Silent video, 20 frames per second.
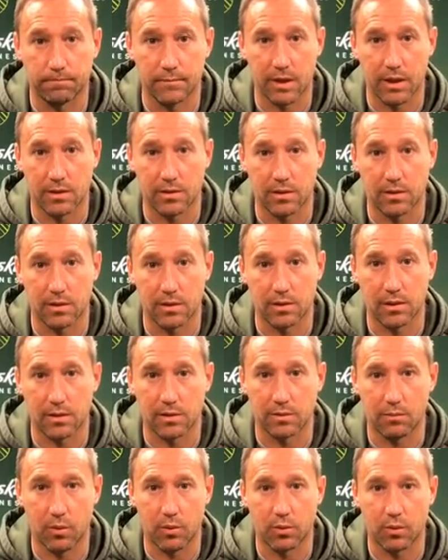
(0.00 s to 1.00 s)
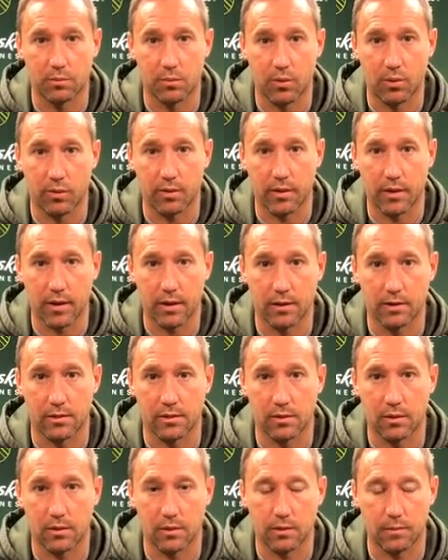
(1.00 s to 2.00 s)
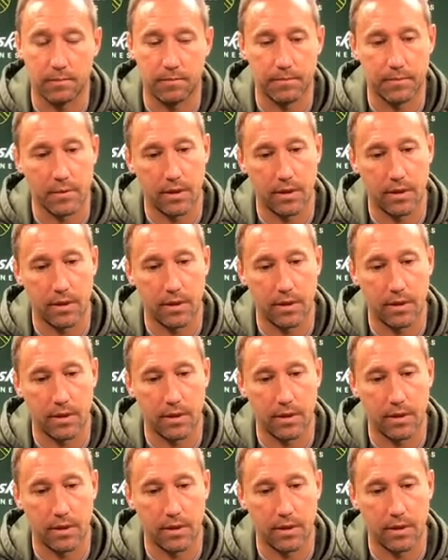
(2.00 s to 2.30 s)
That's the most important thing. So